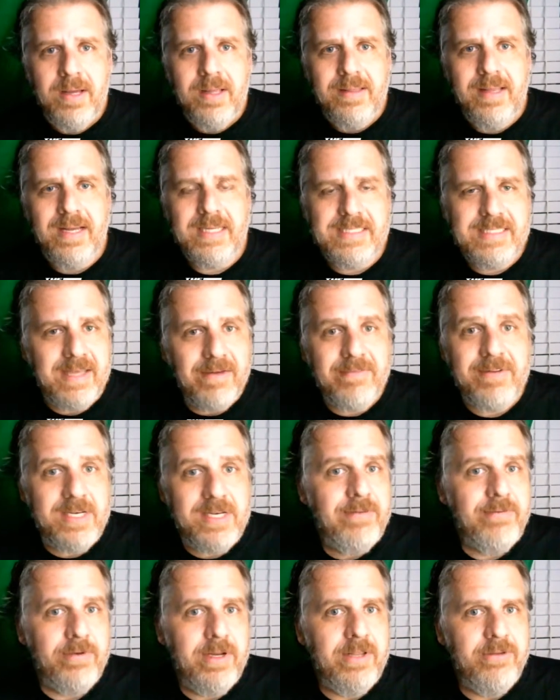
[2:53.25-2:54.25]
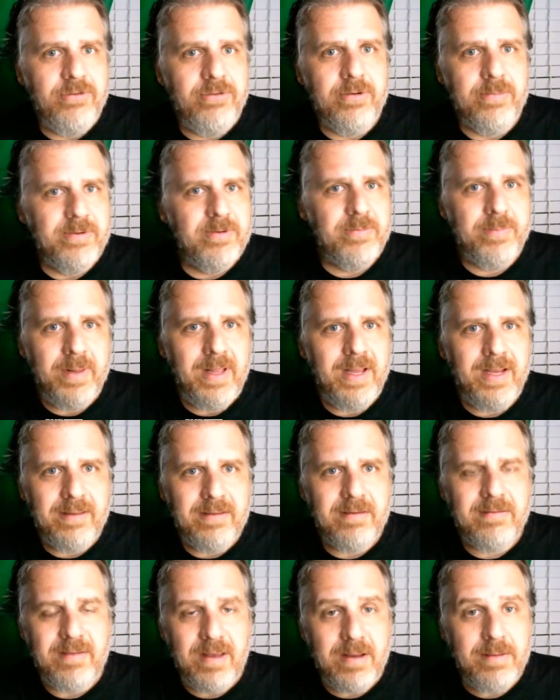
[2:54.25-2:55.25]
That's seven different instruments playing at
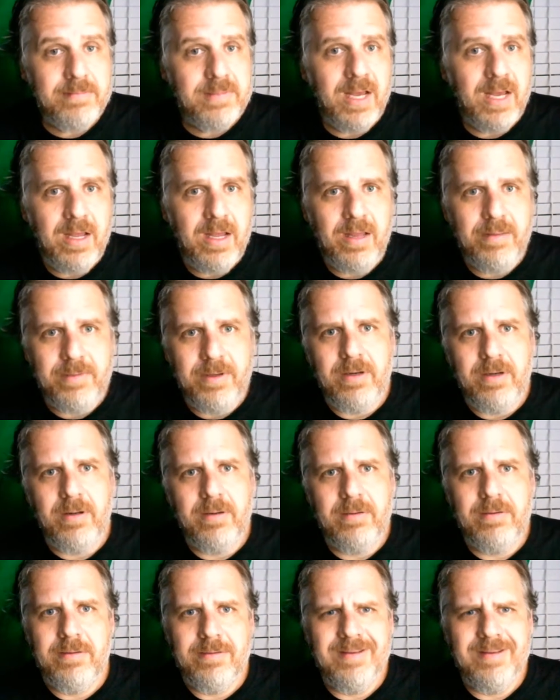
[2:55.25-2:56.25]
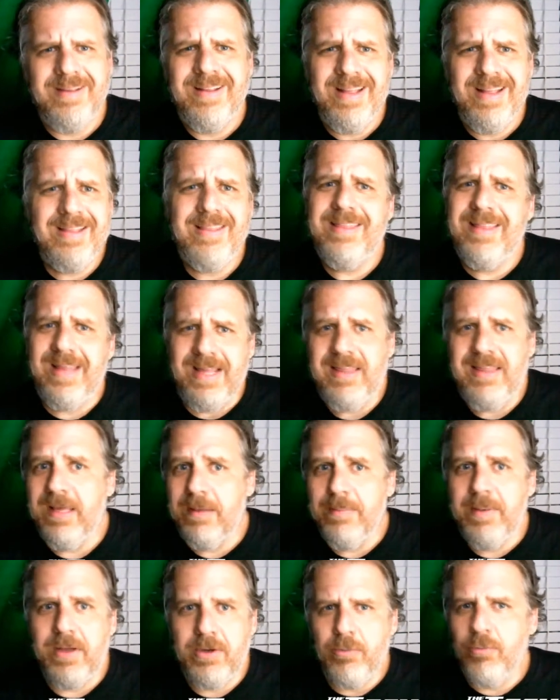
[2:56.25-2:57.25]
the same time. You know, like like think
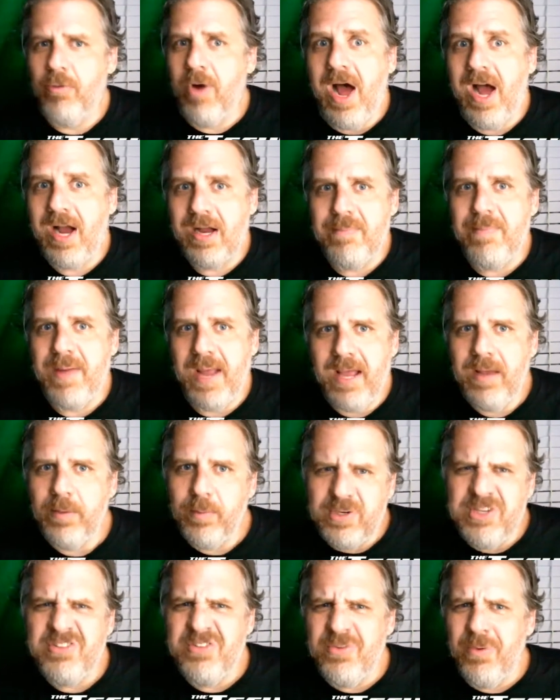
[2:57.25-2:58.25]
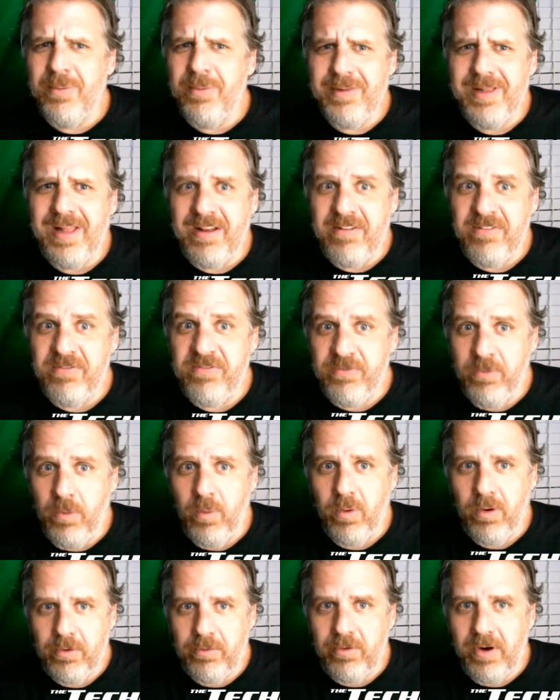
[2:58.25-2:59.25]
about your rock band, which is normally like
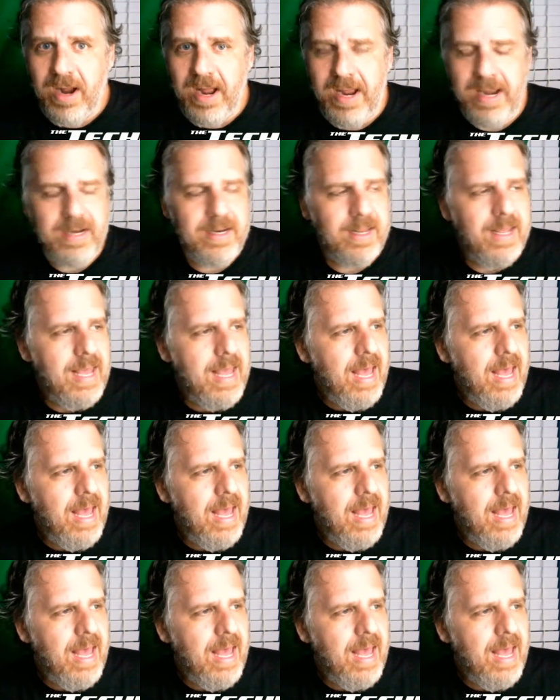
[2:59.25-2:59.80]
four, right?